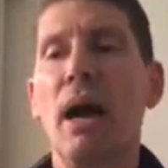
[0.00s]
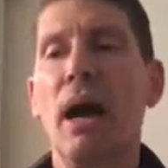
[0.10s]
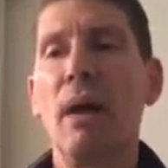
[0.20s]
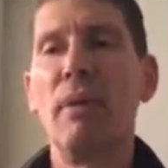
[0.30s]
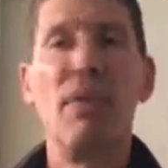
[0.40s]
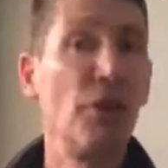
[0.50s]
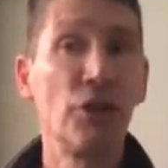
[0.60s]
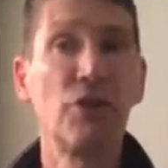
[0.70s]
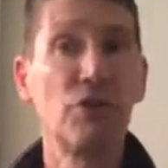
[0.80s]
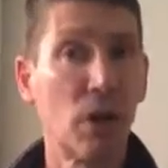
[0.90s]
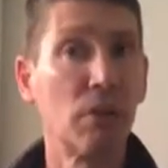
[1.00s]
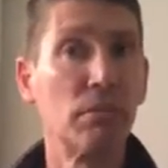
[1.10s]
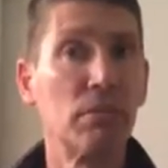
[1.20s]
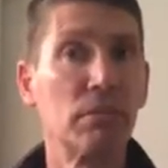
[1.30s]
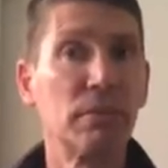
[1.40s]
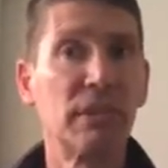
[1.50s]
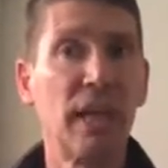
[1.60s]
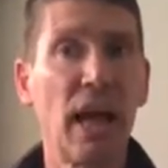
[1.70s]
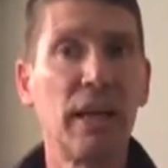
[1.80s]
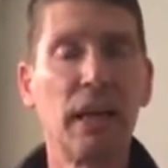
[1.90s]
and then you can start
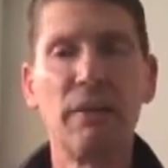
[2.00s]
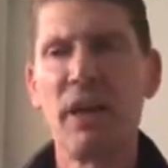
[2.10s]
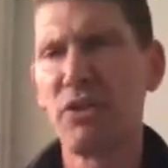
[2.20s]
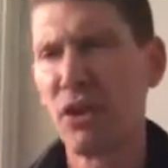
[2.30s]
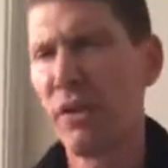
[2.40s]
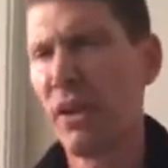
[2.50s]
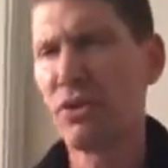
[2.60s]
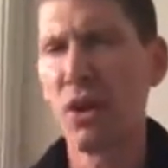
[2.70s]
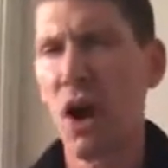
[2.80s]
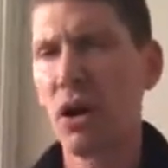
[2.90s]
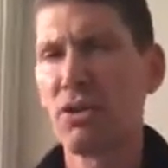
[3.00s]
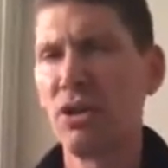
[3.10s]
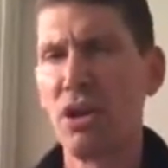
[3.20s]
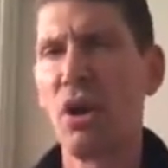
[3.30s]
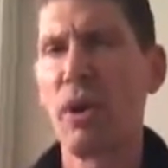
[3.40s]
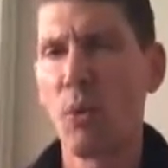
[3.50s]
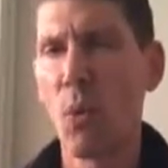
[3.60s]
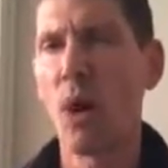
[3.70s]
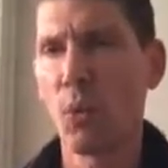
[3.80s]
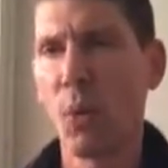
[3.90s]
stacking. There's an art to knowing
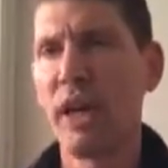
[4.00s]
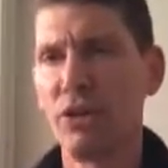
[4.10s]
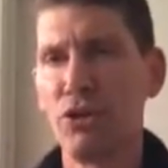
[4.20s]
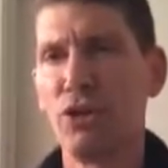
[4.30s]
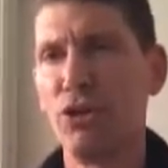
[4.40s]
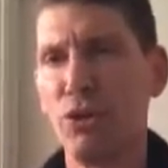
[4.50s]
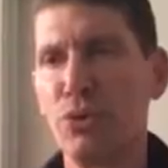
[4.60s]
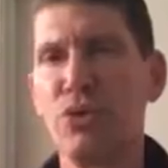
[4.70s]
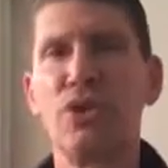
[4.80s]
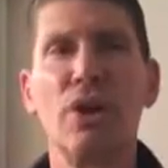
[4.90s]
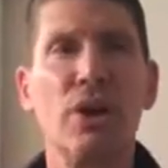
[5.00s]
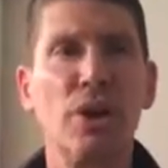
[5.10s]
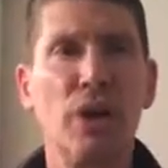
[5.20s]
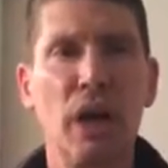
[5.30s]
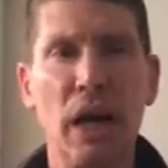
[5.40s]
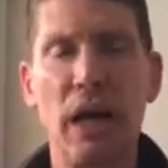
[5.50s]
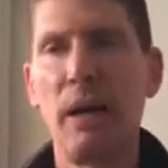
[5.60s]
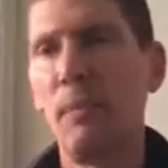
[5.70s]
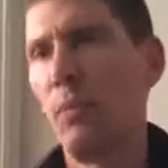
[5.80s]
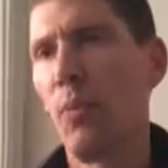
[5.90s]
what weight to use
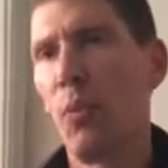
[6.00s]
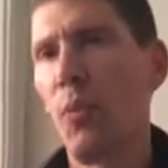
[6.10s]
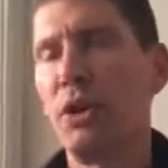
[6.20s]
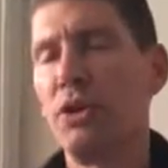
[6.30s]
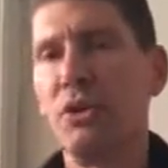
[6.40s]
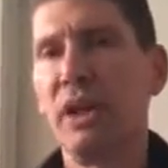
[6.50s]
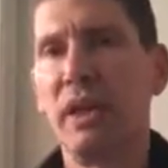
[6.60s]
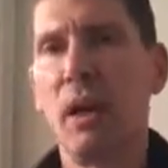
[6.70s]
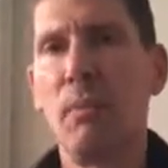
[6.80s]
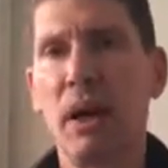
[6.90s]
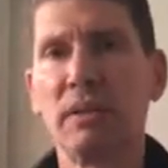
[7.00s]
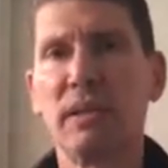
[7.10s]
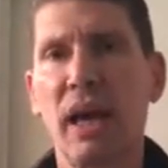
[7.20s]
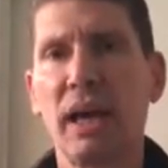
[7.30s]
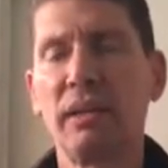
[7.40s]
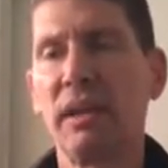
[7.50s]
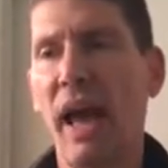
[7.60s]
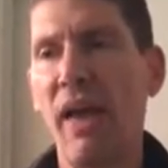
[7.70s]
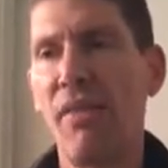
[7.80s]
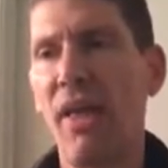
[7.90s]
when you're doing dumbbell stacks,
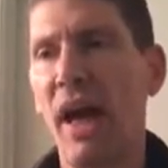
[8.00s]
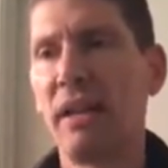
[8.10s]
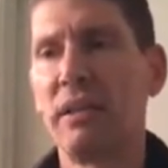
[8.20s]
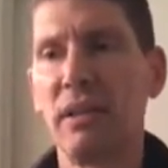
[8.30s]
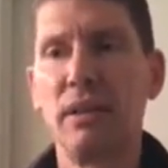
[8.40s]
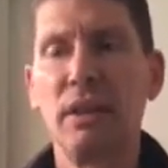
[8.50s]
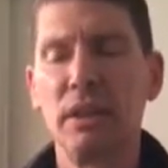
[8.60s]
and that